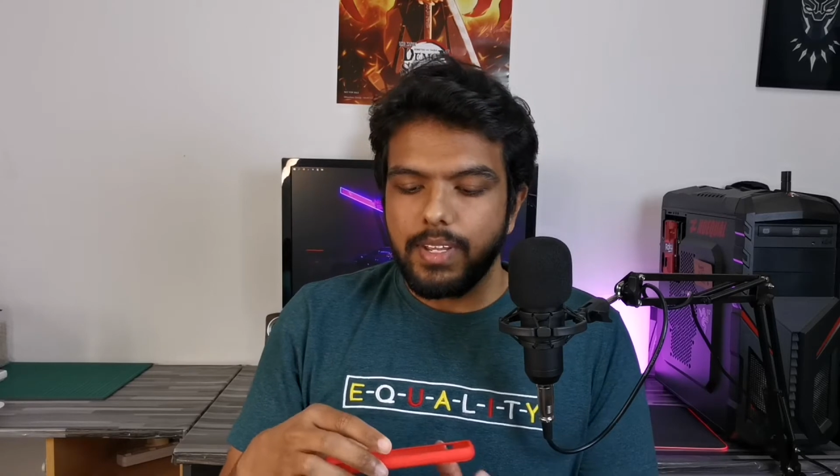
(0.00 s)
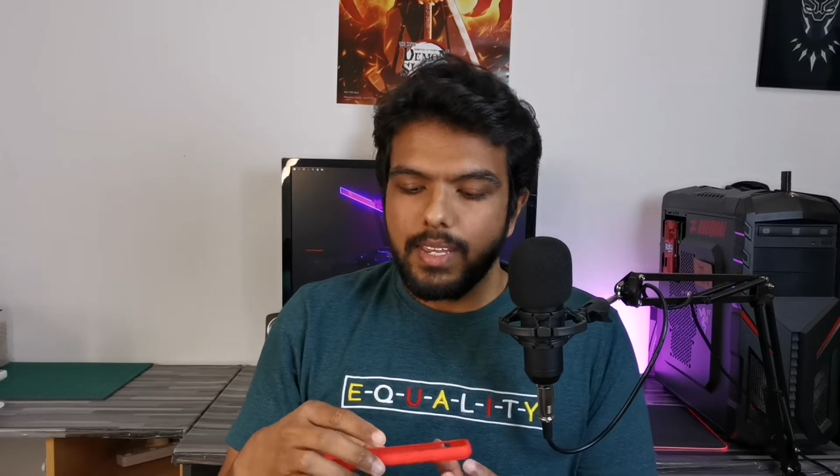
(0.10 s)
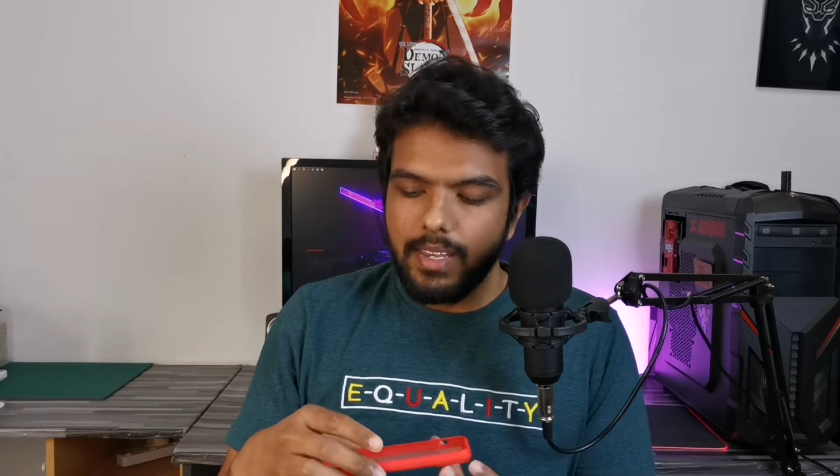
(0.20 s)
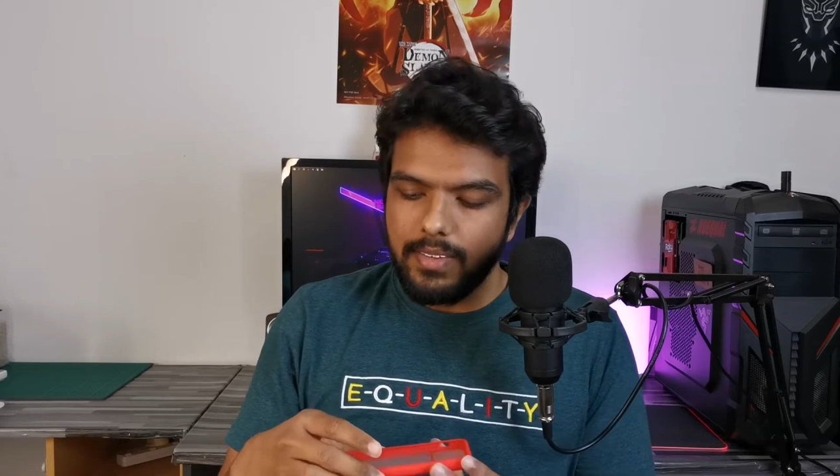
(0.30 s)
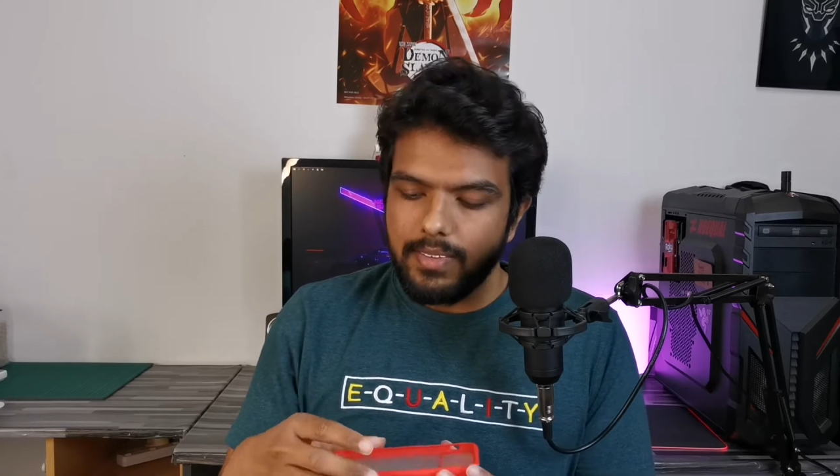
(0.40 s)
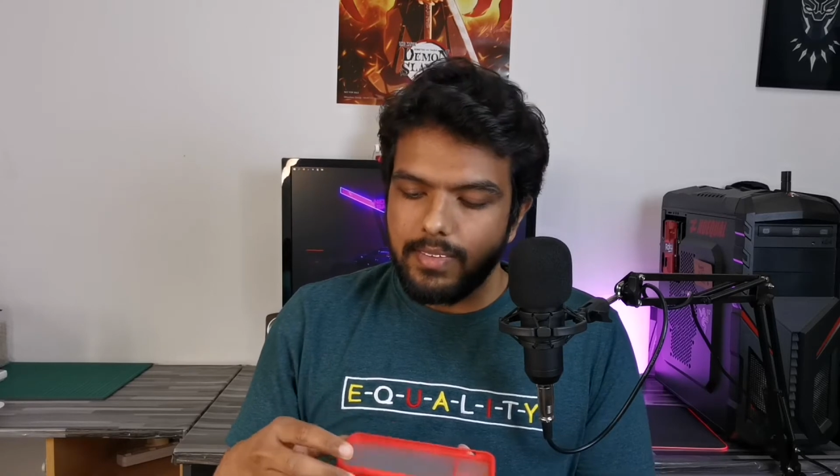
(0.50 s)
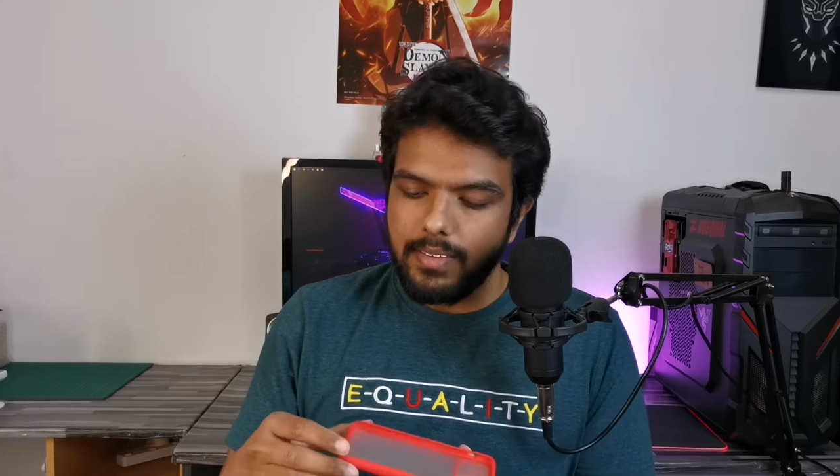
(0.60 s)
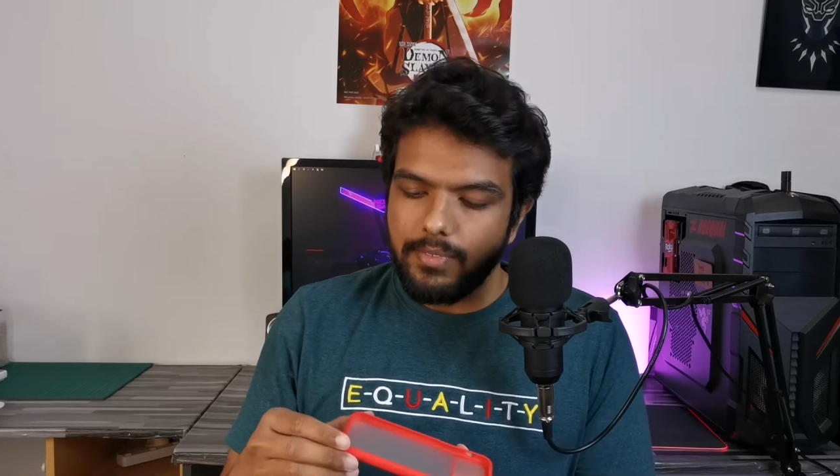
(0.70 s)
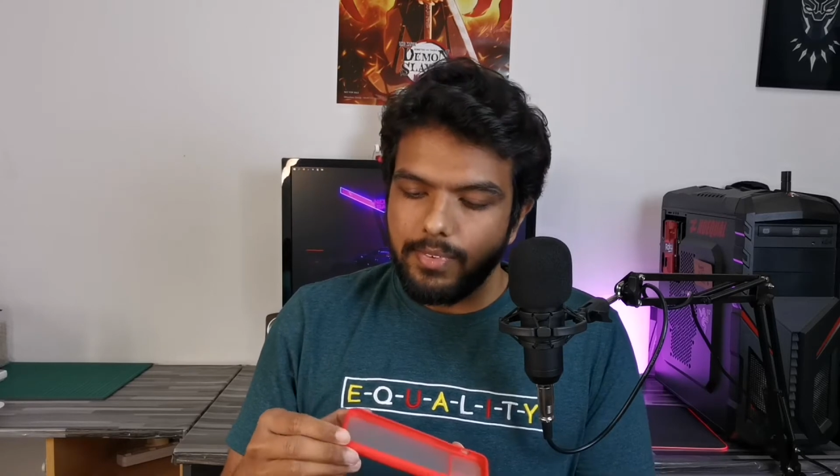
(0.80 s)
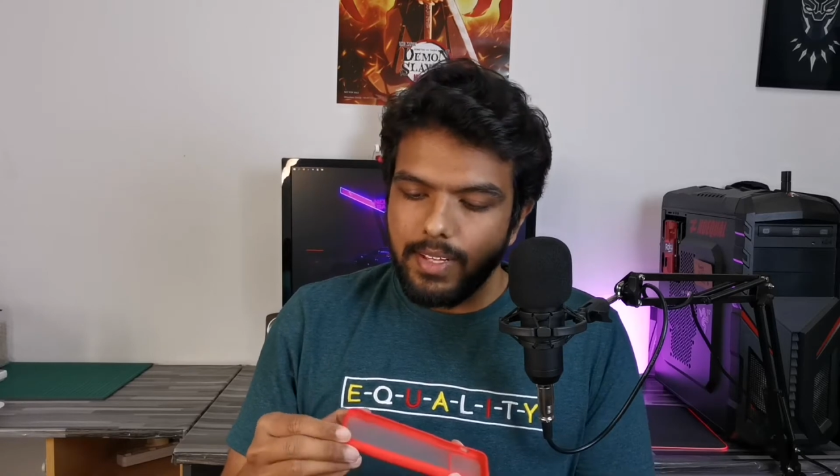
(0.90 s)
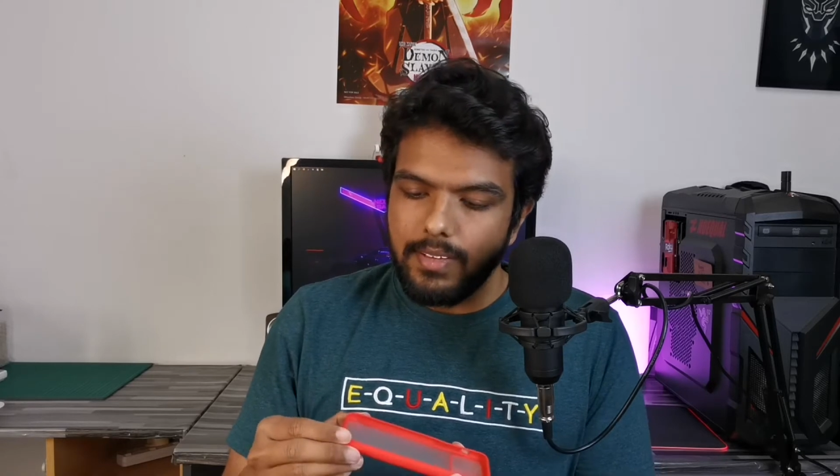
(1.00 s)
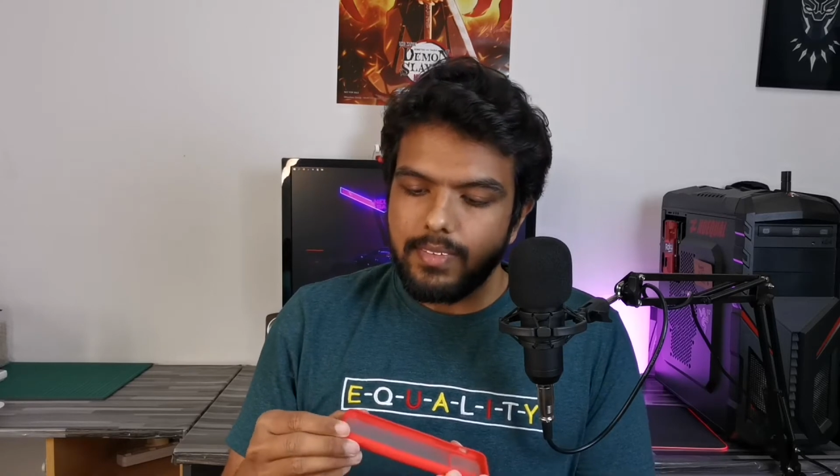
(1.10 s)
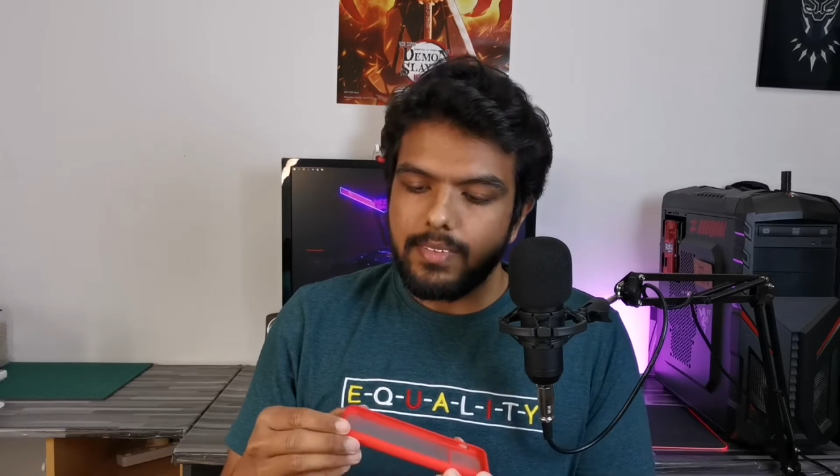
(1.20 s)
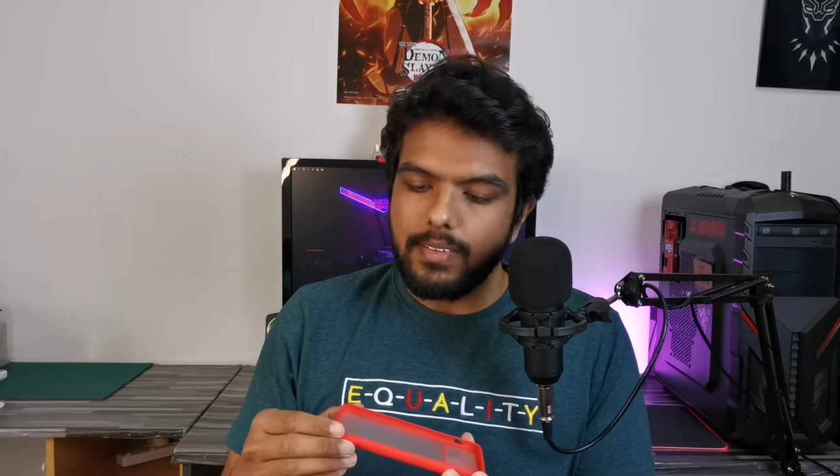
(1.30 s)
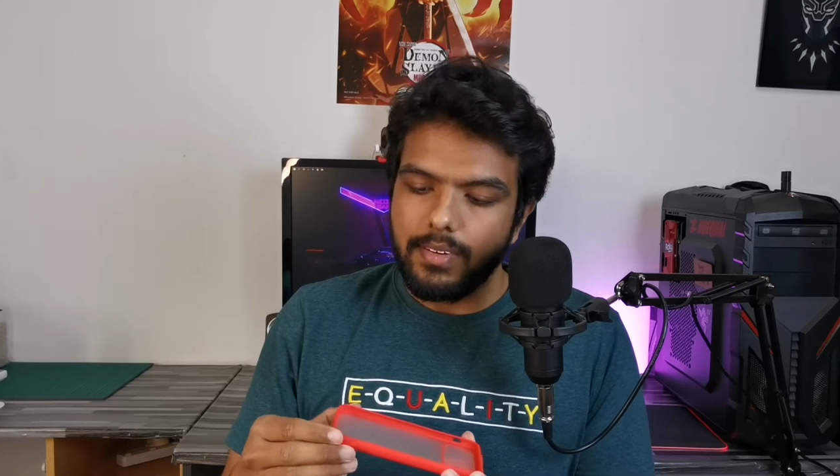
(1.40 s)
case
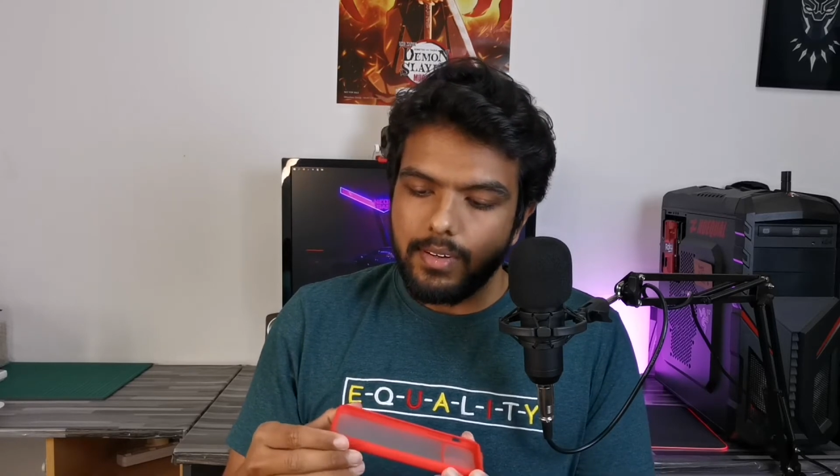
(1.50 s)
feels